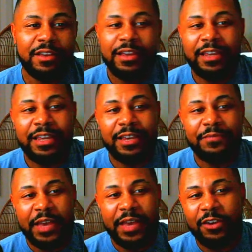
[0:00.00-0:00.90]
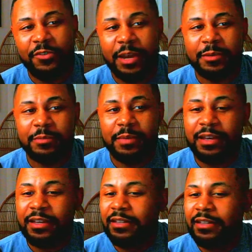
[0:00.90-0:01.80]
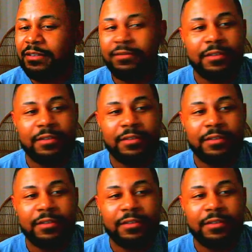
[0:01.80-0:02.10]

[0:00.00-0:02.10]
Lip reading: getting fed grapes, man.